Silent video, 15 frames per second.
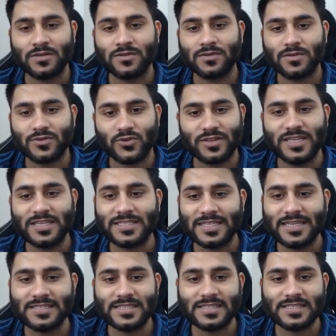So this
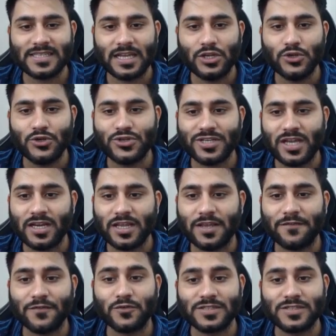is the solution. If you